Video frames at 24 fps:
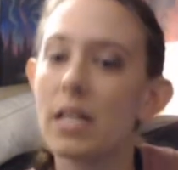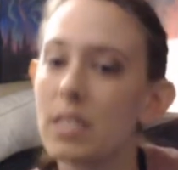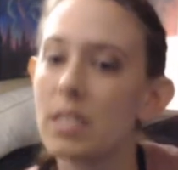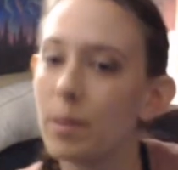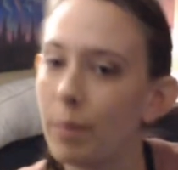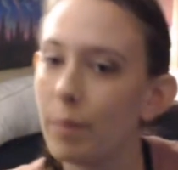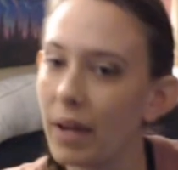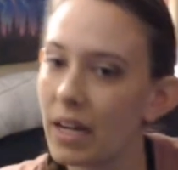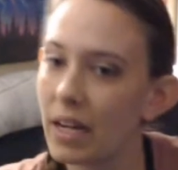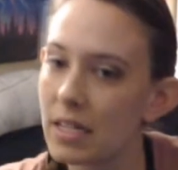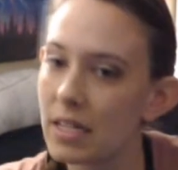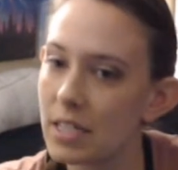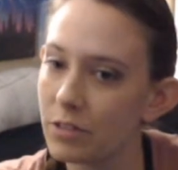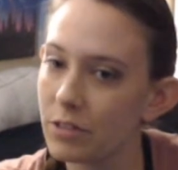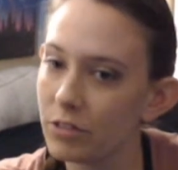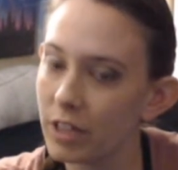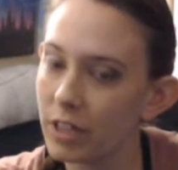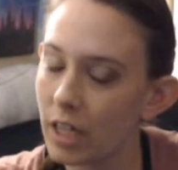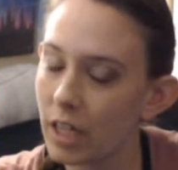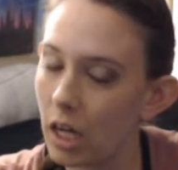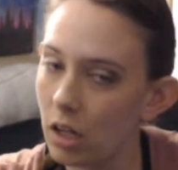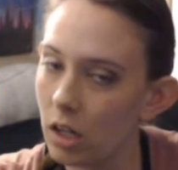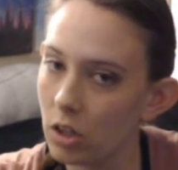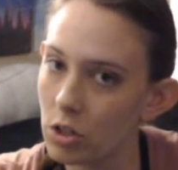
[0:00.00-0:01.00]
to pick
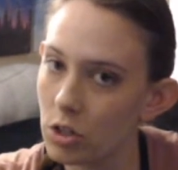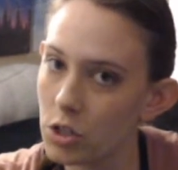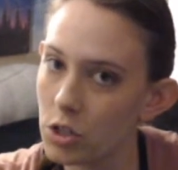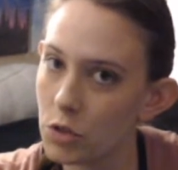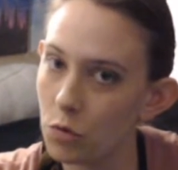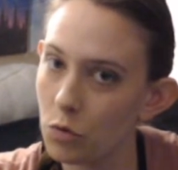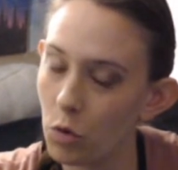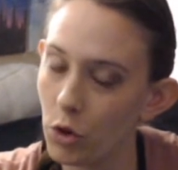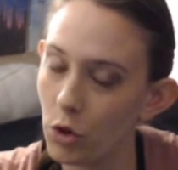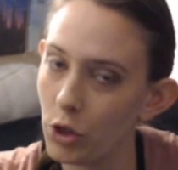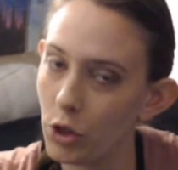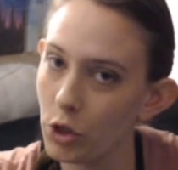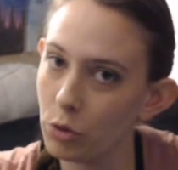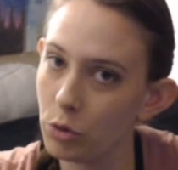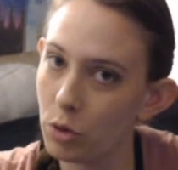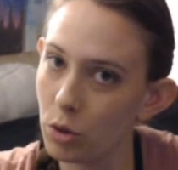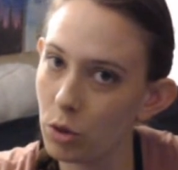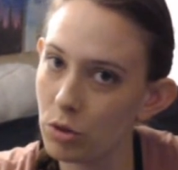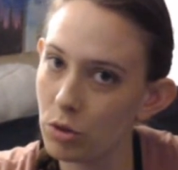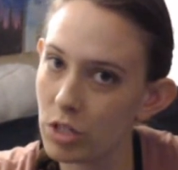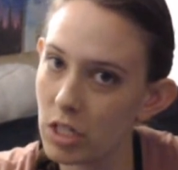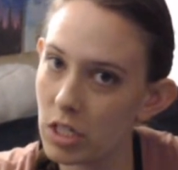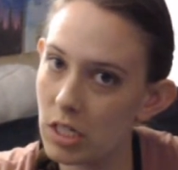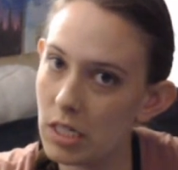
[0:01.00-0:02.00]
different colors for your
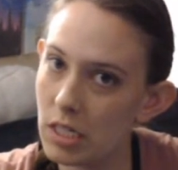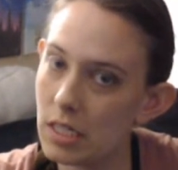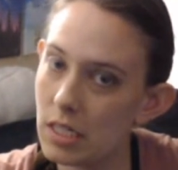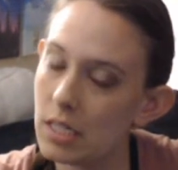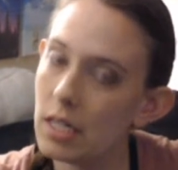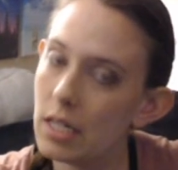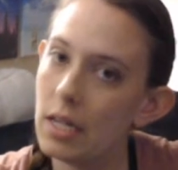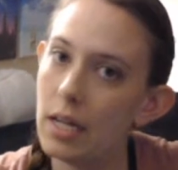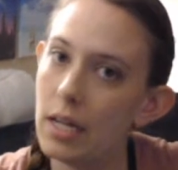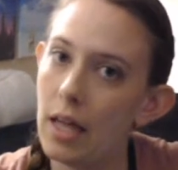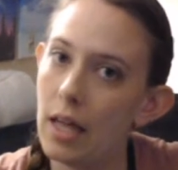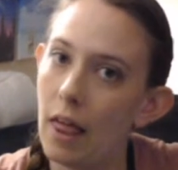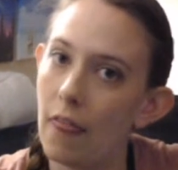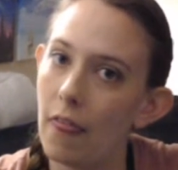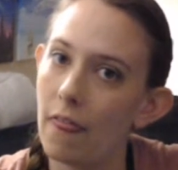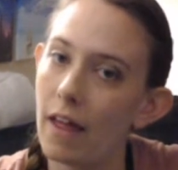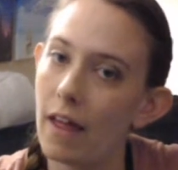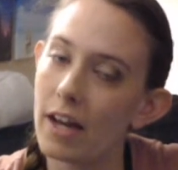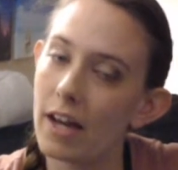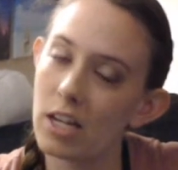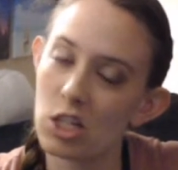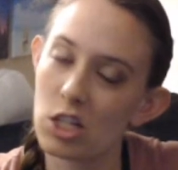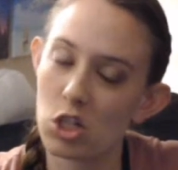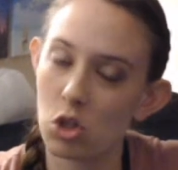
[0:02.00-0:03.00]
roses,
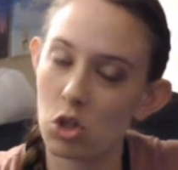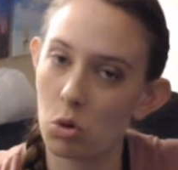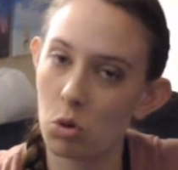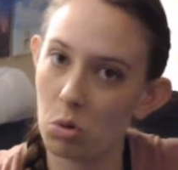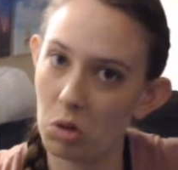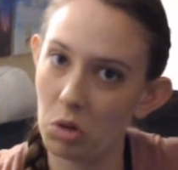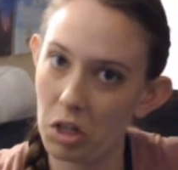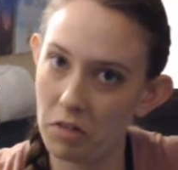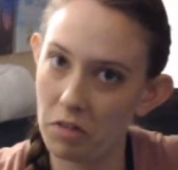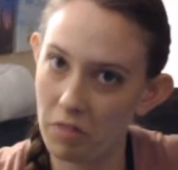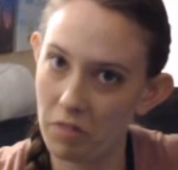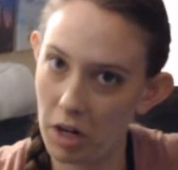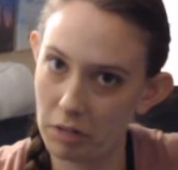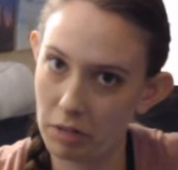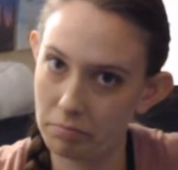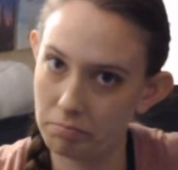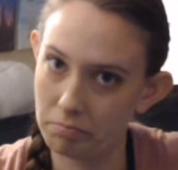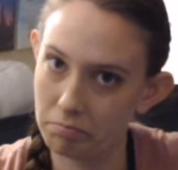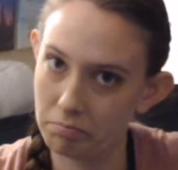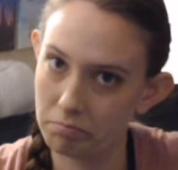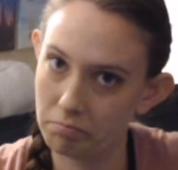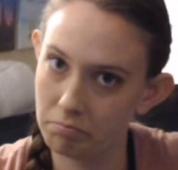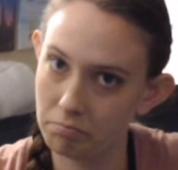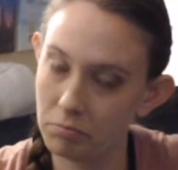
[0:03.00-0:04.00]
that is totally fine.
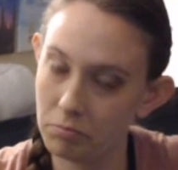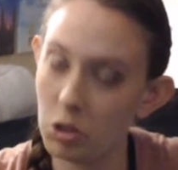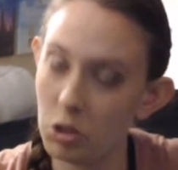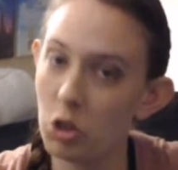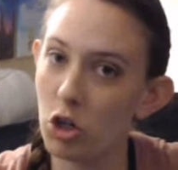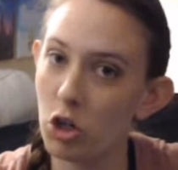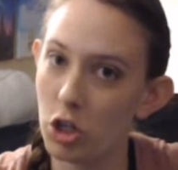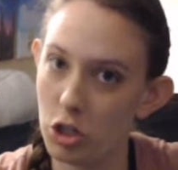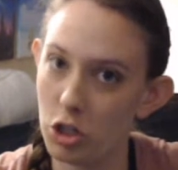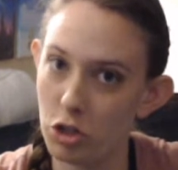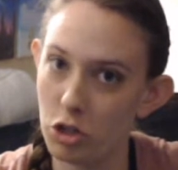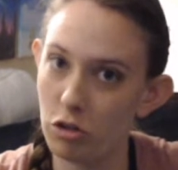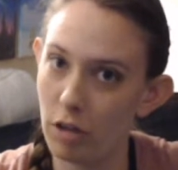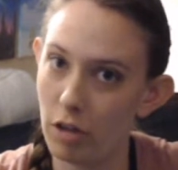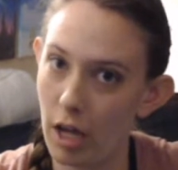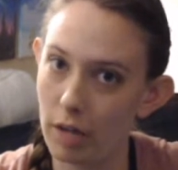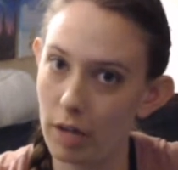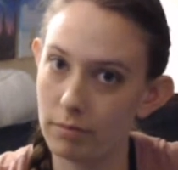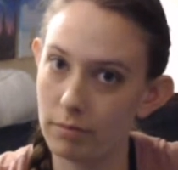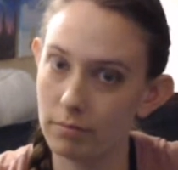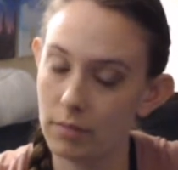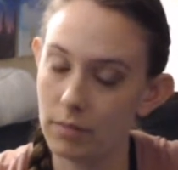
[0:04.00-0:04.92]
You could do that.